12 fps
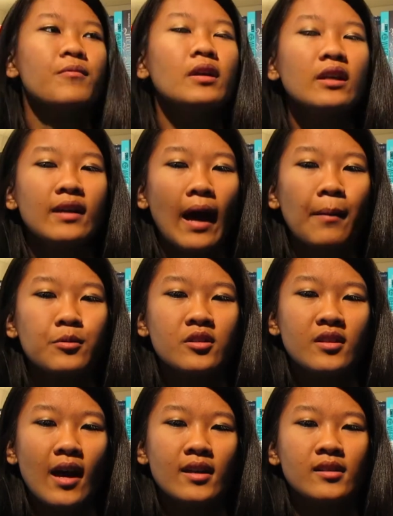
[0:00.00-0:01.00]
it really captured
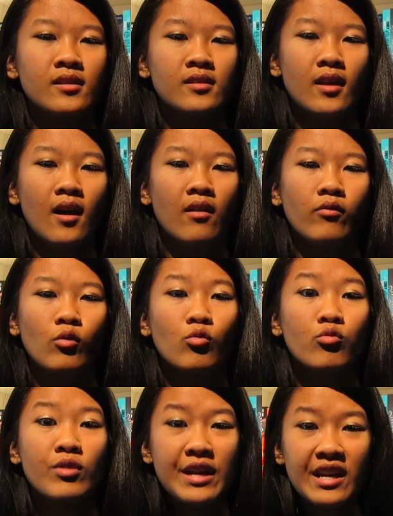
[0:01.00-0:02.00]
the essence of
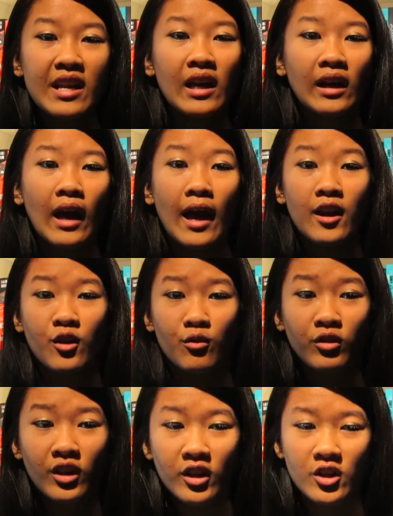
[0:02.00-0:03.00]
reading and
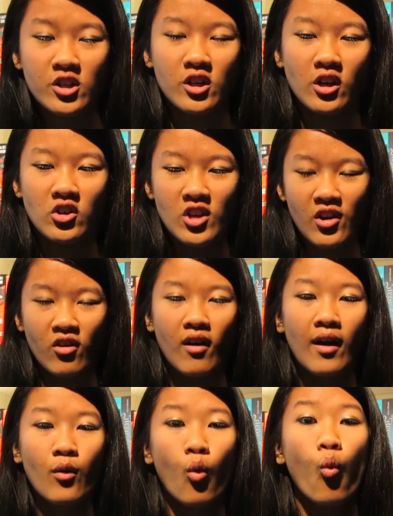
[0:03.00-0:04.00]
literature in general
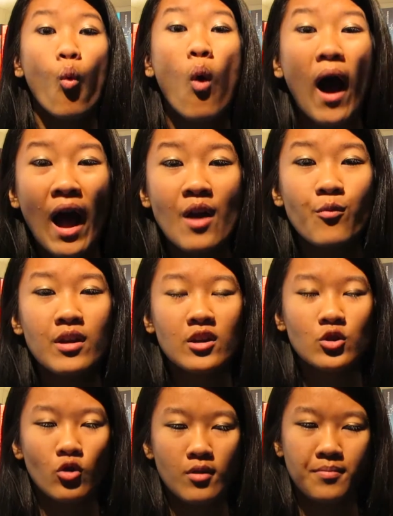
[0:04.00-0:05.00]
and why we
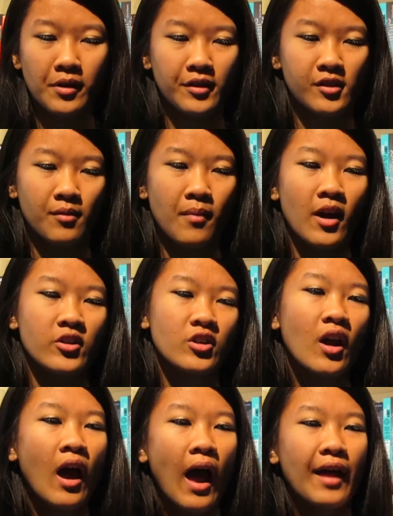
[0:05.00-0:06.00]
enjoy books so
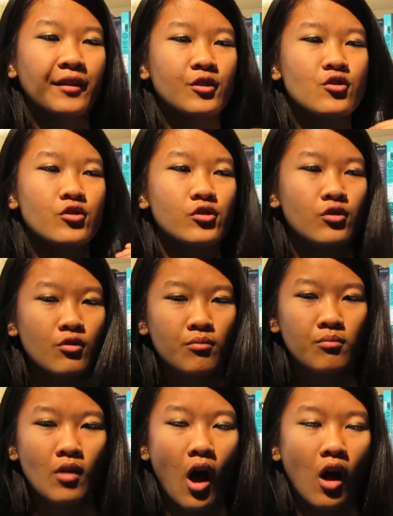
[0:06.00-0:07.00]
much and
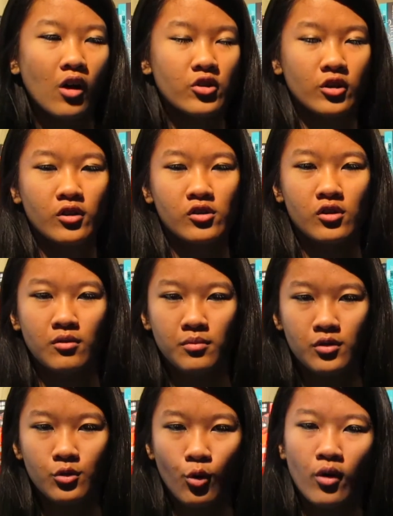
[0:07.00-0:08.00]
consume knowledge and consume
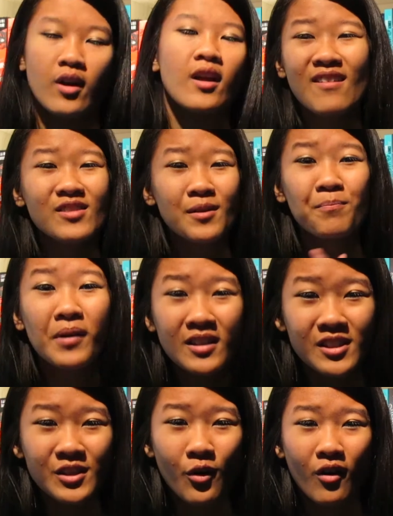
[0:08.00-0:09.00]
story. It was a
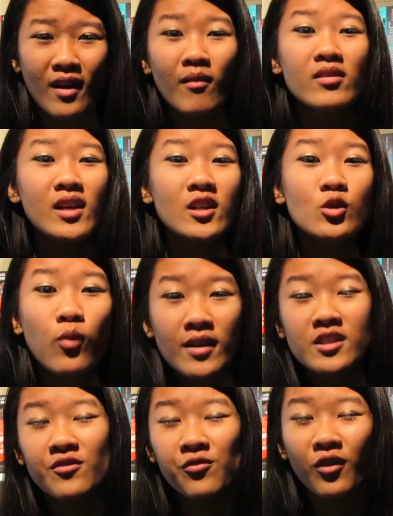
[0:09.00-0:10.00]
bookstore! It was a
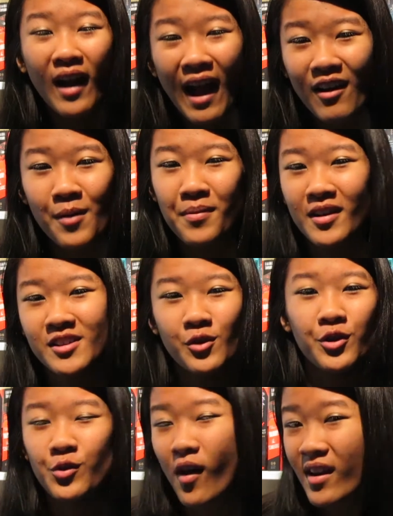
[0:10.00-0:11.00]
24-hour
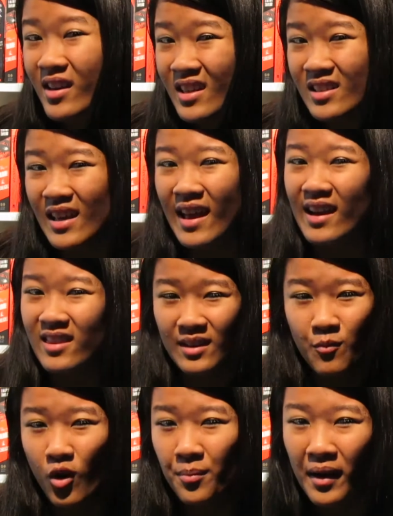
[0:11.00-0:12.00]
bookstore. Do I need to say
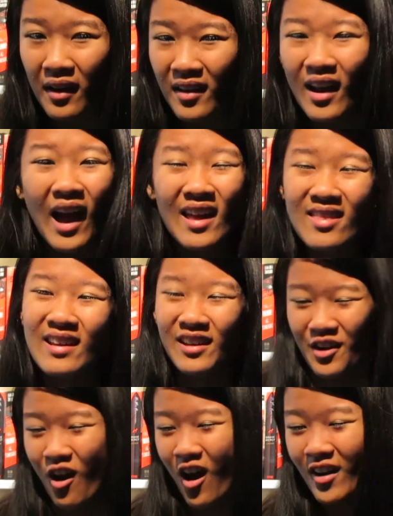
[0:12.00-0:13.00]
anything more about it? I think not.